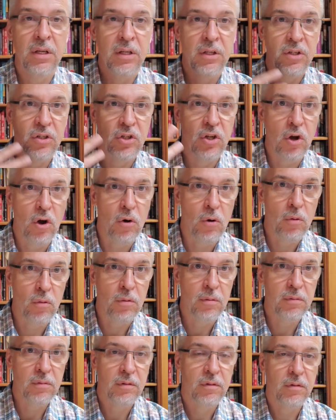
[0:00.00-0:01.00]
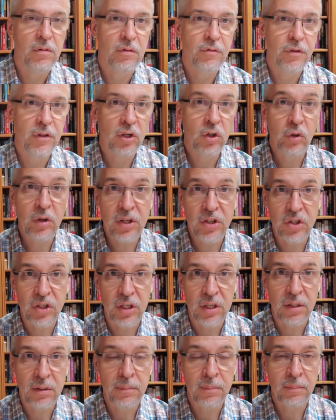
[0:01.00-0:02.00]
So, for the
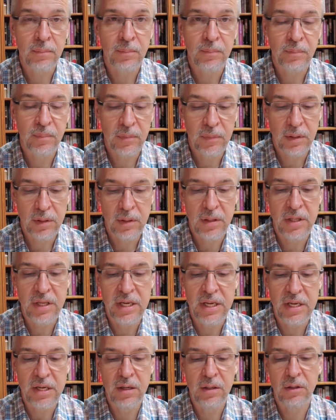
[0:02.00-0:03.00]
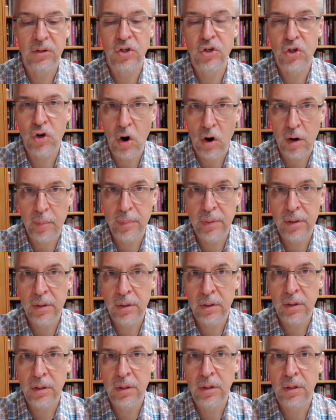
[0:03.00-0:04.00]
Christian, the sharp
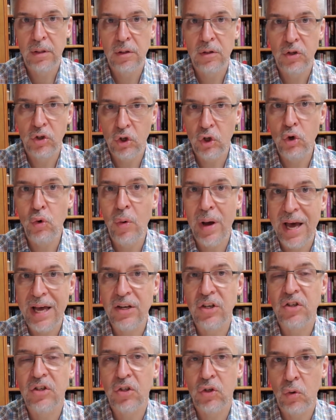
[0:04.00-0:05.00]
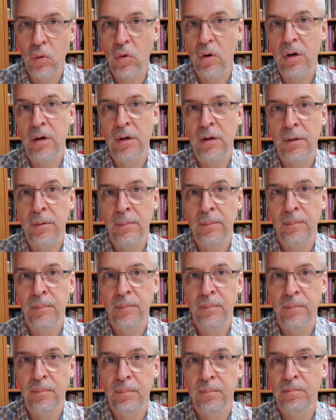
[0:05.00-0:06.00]
two-edged sword
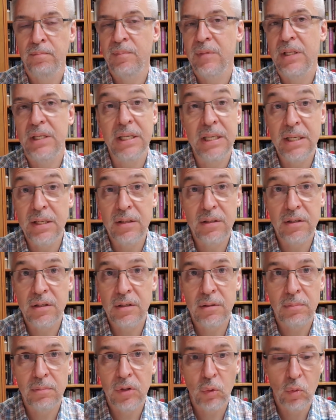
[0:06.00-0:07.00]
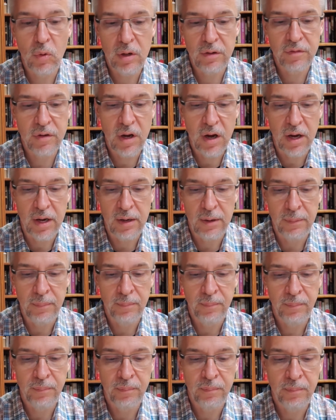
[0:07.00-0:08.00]
is the word of God.
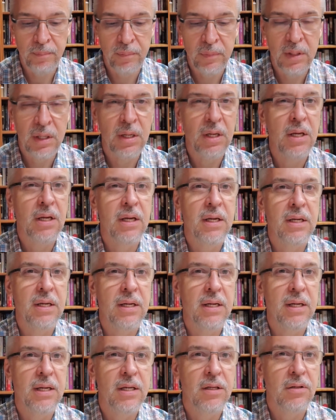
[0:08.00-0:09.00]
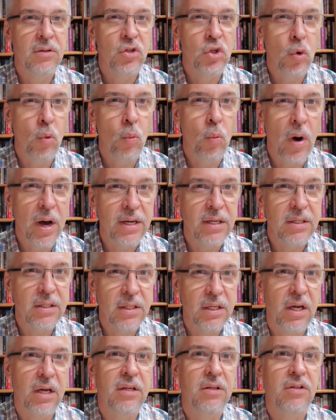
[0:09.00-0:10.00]
So what
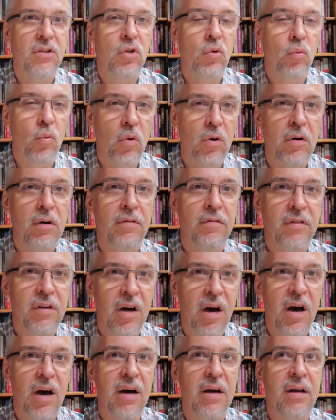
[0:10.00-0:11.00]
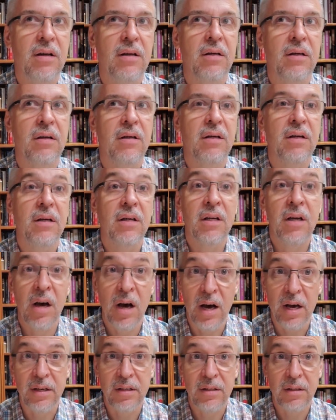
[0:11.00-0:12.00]
does the word of God
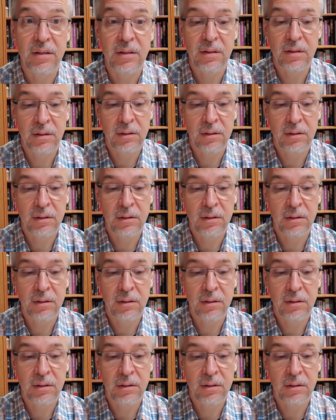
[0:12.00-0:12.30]
cut?